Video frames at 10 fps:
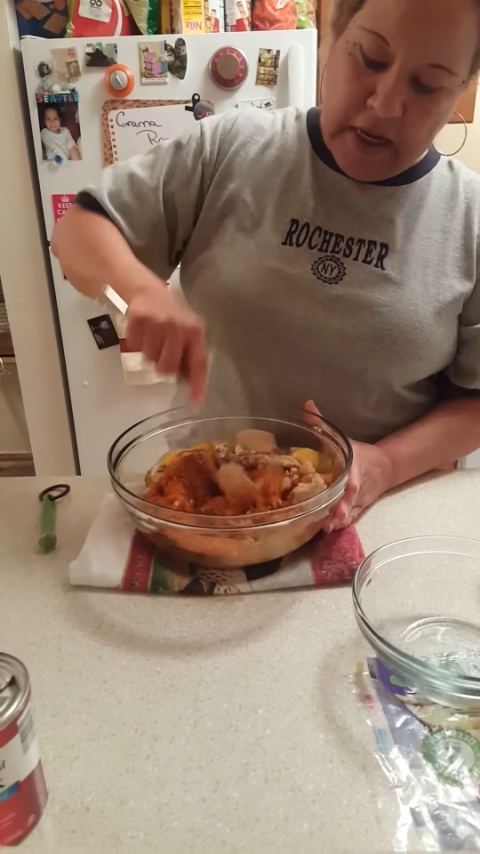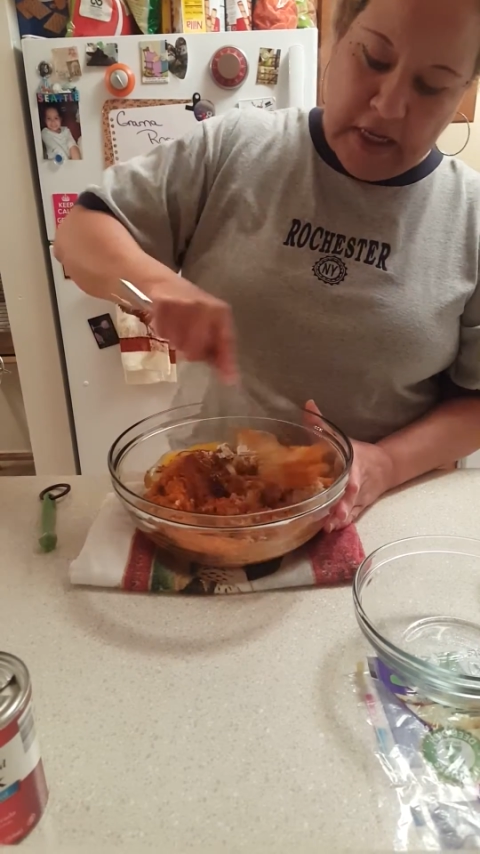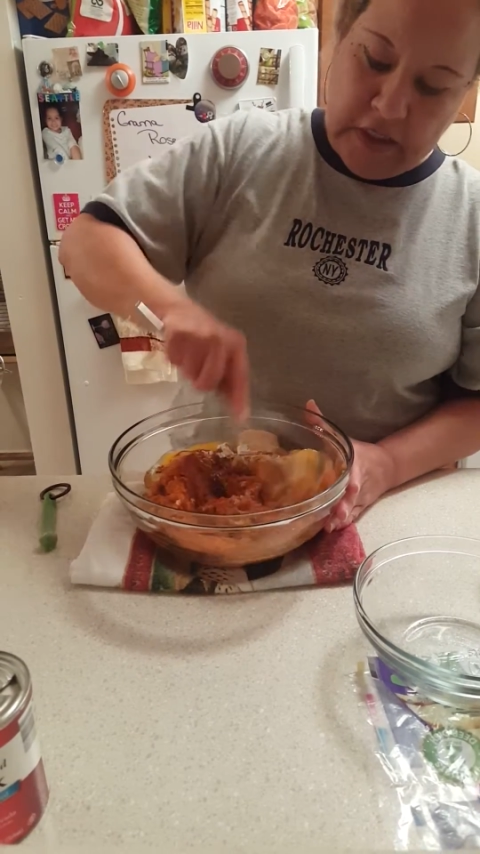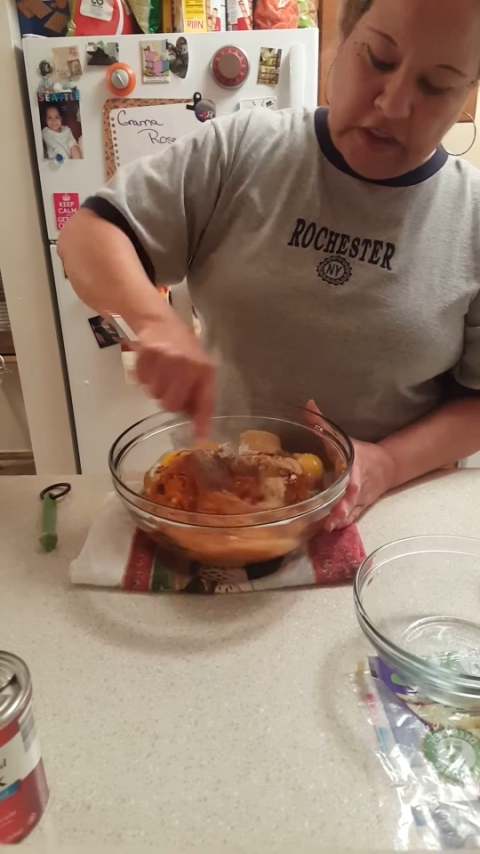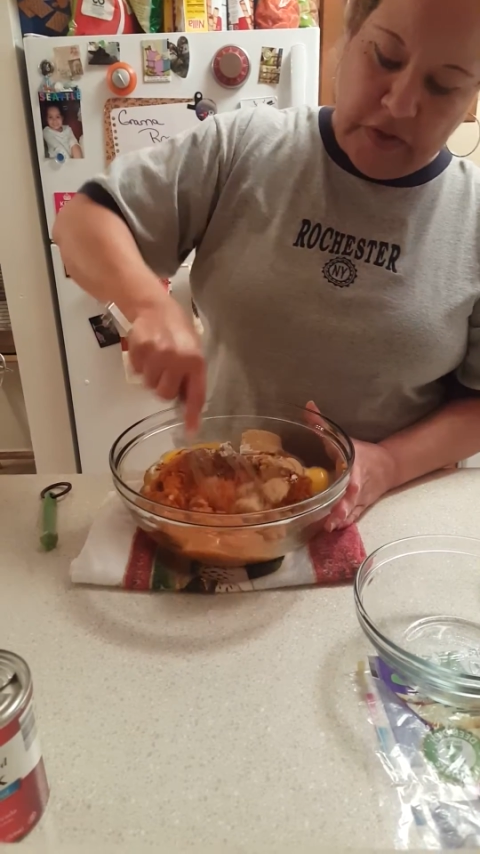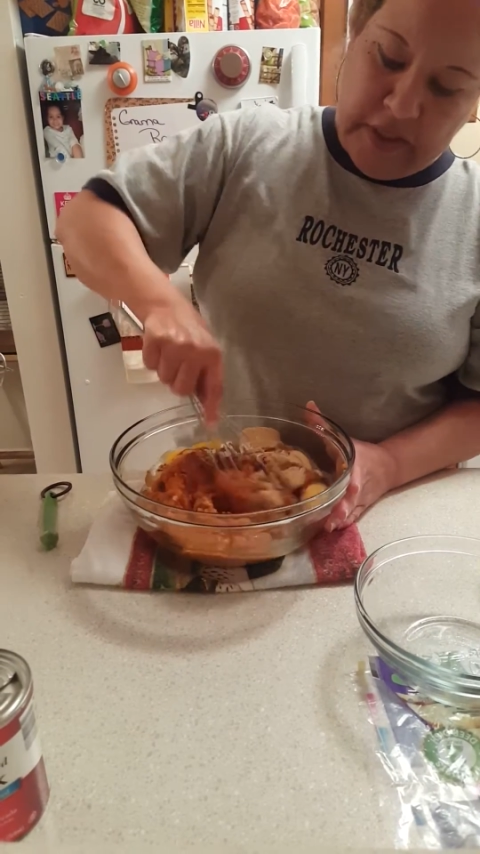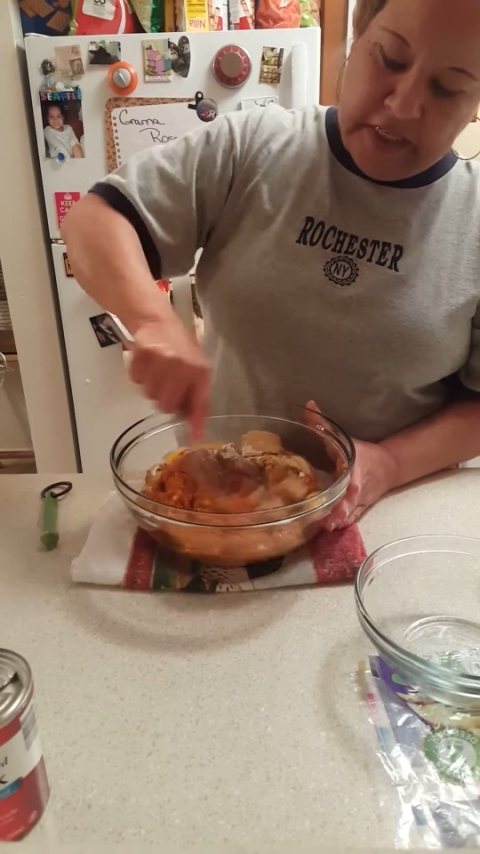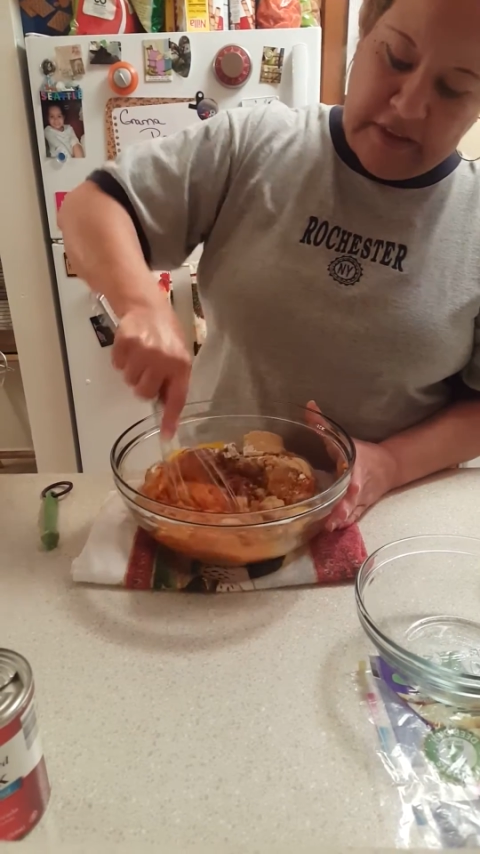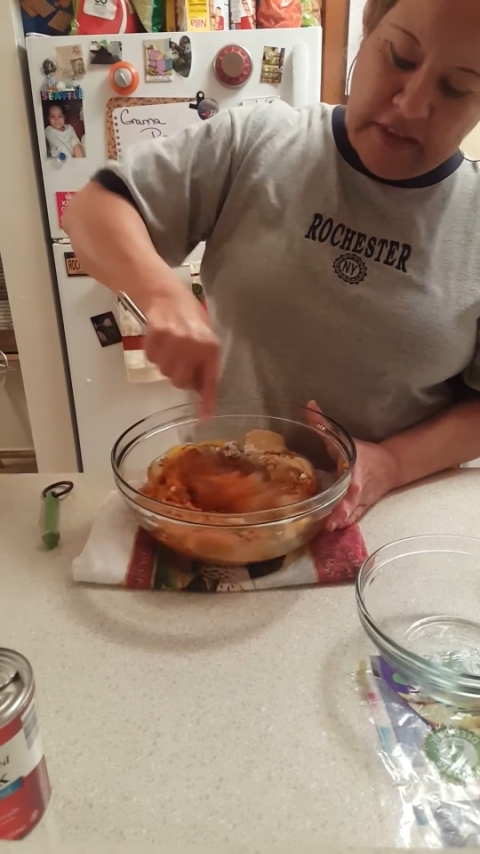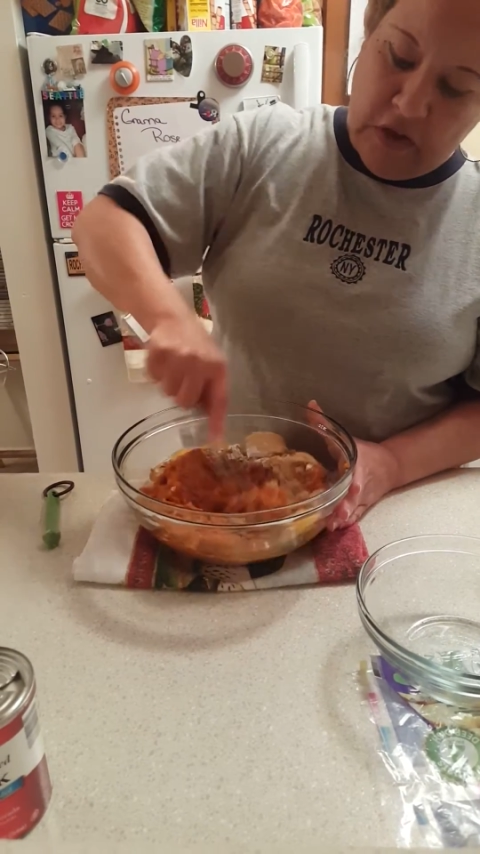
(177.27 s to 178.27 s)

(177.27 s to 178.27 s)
until it gets